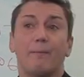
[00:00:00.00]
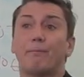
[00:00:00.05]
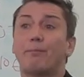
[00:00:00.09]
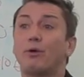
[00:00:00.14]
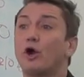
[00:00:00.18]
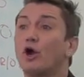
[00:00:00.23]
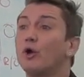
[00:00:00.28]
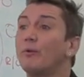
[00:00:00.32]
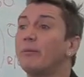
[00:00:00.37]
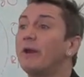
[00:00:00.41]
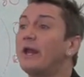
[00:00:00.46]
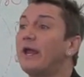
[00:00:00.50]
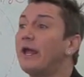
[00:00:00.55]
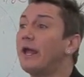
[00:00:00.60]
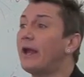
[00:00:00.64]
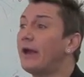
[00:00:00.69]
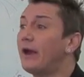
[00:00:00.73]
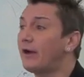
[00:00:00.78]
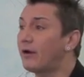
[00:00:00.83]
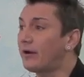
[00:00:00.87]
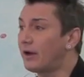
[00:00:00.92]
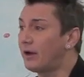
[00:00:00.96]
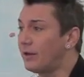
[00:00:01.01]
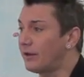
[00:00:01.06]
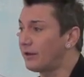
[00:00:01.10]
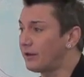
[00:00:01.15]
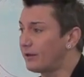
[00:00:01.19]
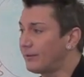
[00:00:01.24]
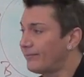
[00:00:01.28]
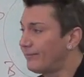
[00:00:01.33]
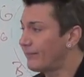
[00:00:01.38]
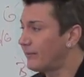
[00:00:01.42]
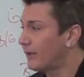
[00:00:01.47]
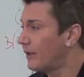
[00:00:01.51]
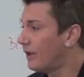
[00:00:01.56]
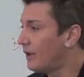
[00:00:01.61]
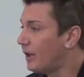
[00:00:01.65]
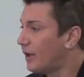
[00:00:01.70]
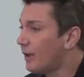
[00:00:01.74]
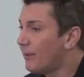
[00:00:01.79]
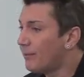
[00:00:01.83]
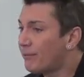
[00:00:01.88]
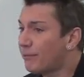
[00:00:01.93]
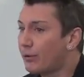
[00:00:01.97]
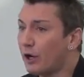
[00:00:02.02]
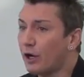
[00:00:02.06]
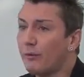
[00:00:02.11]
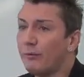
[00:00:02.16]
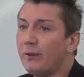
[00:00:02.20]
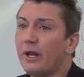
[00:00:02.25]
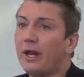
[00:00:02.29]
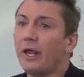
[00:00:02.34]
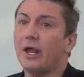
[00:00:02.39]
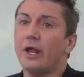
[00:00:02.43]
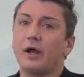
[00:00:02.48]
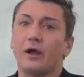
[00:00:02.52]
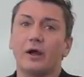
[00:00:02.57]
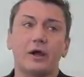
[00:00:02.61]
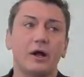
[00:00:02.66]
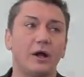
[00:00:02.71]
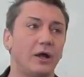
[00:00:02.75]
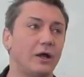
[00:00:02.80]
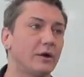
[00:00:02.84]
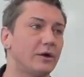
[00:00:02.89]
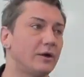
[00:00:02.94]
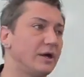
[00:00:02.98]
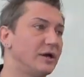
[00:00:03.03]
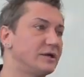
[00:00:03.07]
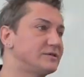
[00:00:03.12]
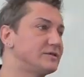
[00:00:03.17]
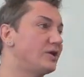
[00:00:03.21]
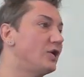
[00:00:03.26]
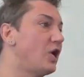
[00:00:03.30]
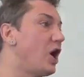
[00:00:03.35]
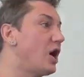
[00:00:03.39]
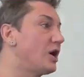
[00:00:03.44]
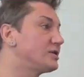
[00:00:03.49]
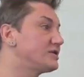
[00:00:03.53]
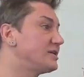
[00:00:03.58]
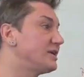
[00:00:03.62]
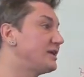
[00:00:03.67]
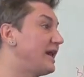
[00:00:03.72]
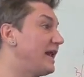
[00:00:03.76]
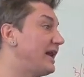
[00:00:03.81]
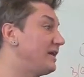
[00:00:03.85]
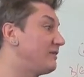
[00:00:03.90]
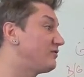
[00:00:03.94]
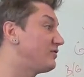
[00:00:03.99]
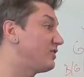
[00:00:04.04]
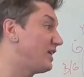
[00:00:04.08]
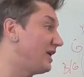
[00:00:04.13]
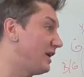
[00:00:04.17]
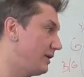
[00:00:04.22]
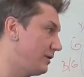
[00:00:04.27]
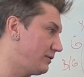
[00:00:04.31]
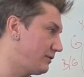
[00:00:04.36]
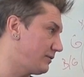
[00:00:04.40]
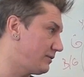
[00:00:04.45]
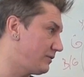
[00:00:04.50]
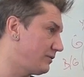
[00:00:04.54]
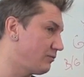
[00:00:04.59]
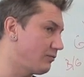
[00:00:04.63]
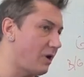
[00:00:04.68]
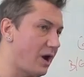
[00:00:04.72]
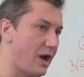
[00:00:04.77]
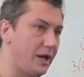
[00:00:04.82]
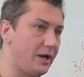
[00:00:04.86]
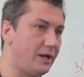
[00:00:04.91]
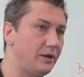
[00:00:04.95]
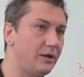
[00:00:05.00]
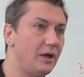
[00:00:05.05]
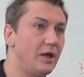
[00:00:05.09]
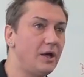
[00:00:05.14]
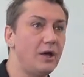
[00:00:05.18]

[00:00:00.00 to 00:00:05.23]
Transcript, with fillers: Permanent hair color. Permanent hair color is an oxidative tint, right?